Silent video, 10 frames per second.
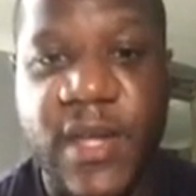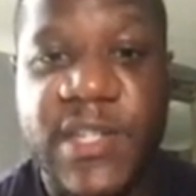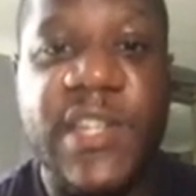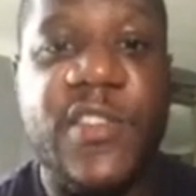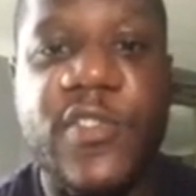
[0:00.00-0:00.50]

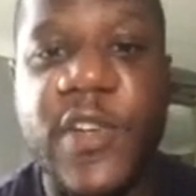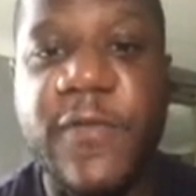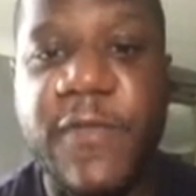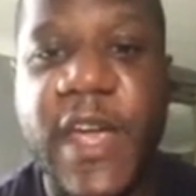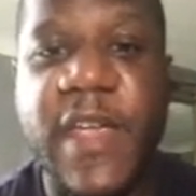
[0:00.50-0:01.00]

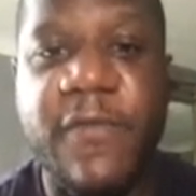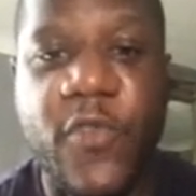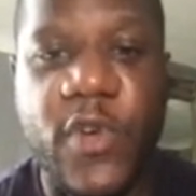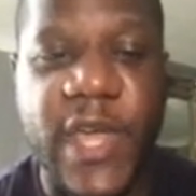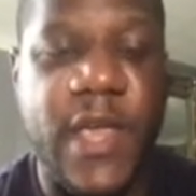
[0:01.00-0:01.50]

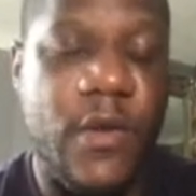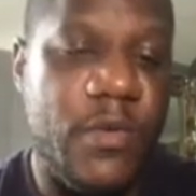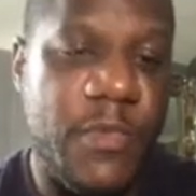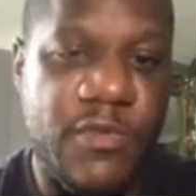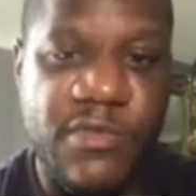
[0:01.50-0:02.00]
634K
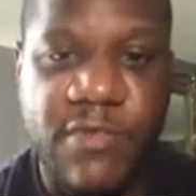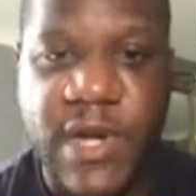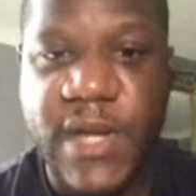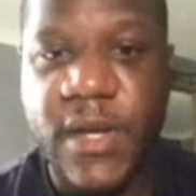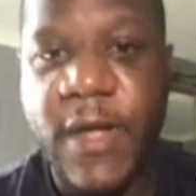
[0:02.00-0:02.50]
almost, right?